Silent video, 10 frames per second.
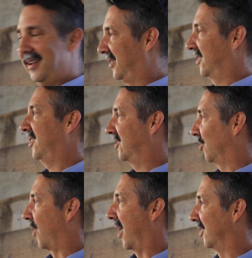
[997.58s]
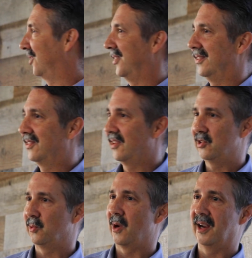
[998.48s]
it's such a rush. It's
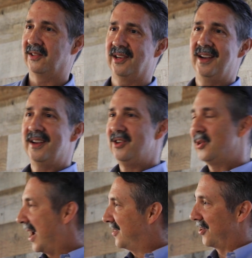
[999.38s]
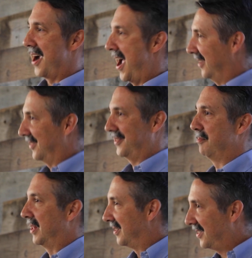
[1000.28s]
such a rush. You guys are on to
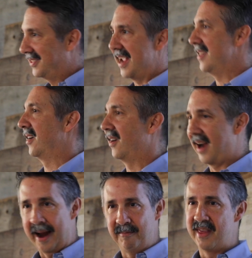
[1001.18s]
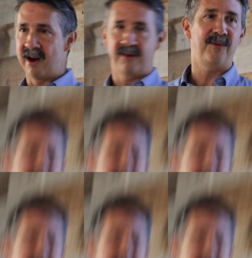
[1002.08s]
something. Stay there. I'm there